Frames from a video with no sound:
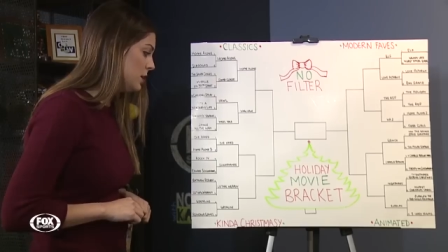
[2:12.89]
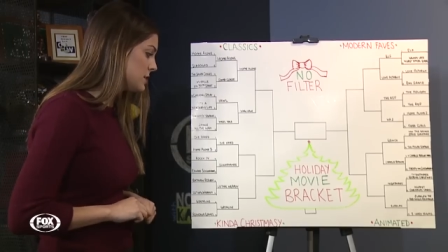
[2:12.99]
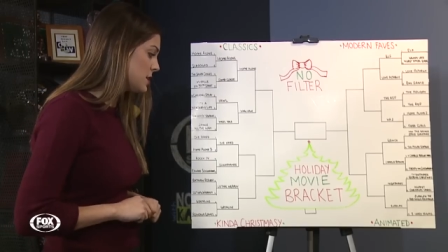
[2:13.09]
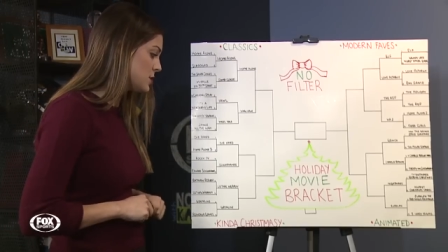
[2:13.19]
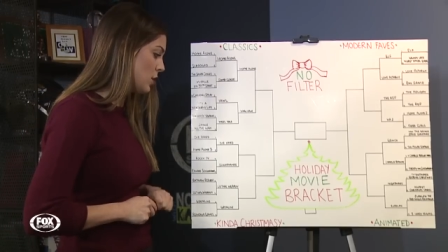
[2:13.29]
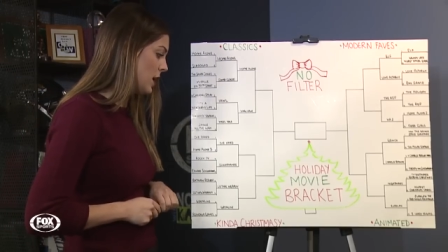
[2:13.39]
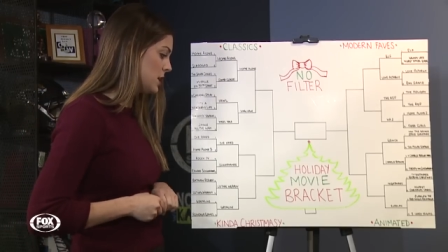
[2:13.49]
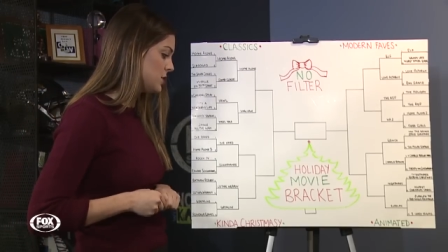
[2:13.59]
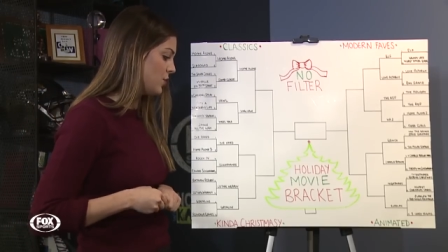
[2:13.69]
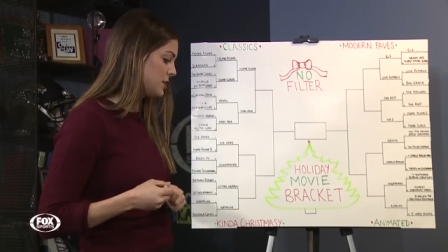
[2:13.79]

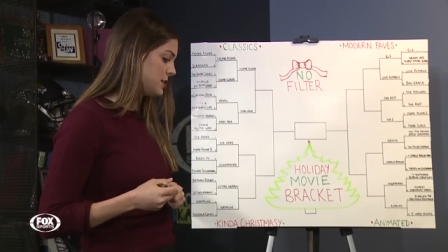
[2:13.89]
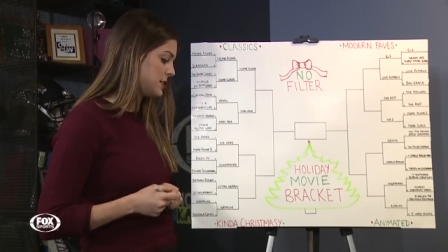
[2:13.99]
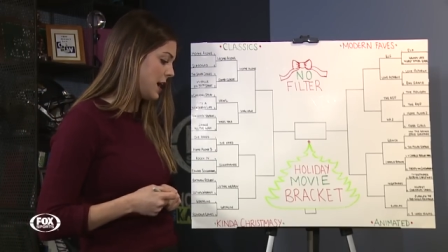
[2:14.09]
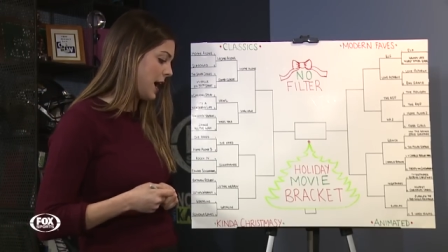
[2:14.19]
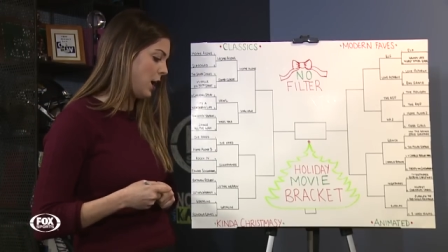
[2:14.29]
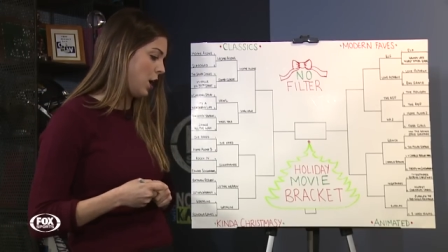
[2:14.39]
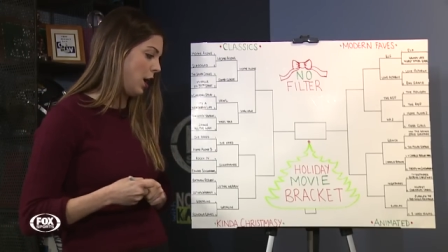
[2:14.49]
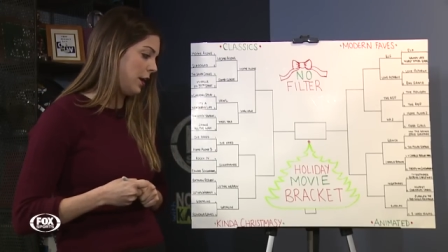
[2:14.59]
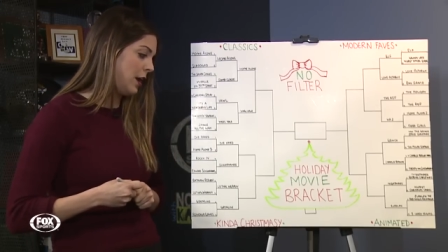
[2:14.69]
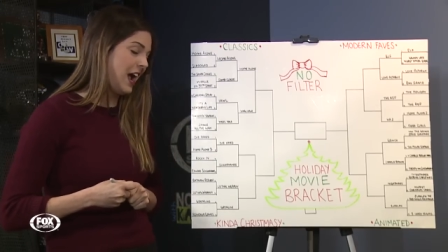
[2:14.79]
Scissorhands versus Die
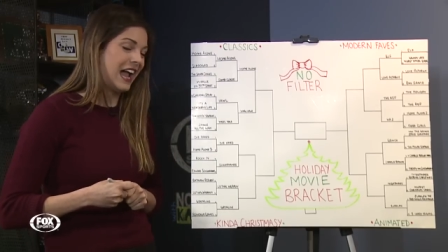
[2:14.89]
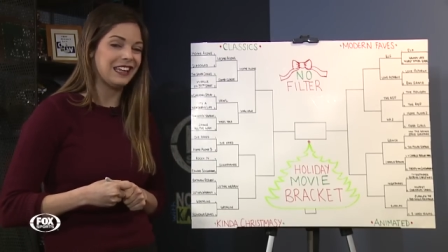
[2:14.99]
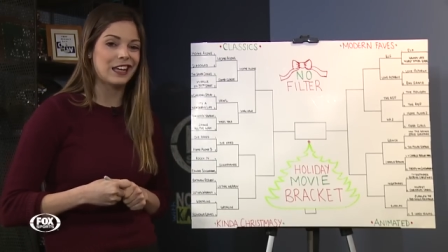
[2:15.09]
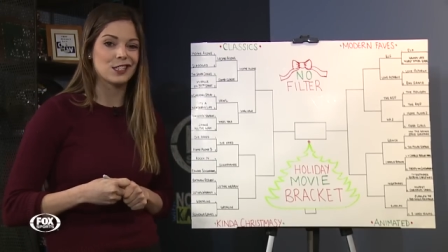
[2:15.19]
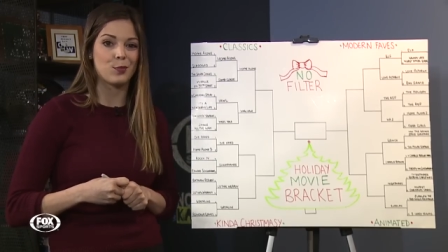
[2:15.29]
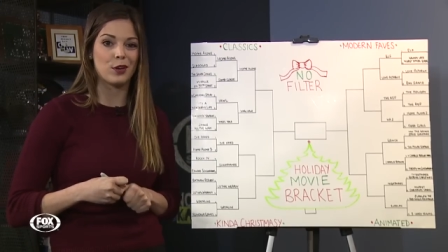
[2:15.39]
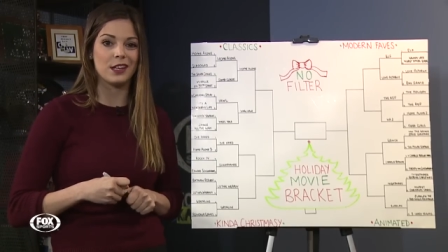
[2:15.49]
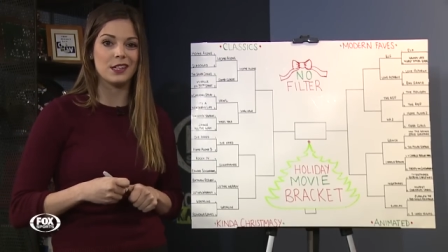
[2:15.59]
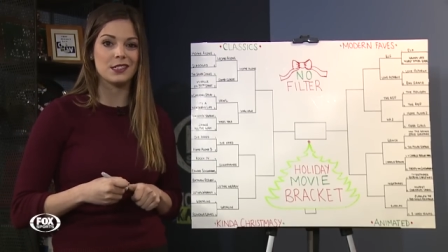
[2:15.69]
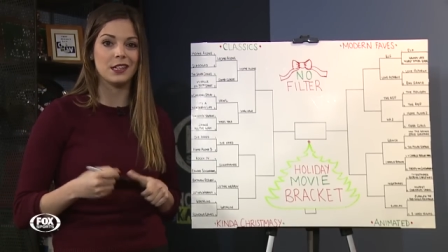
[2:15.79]
Hard, I think that's a pretty
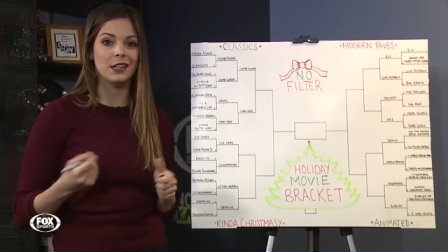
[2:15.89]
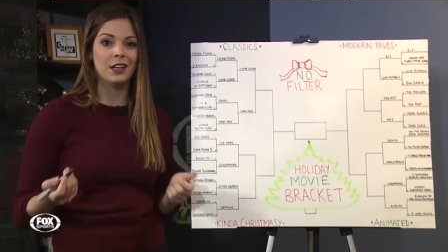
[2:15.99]
easy.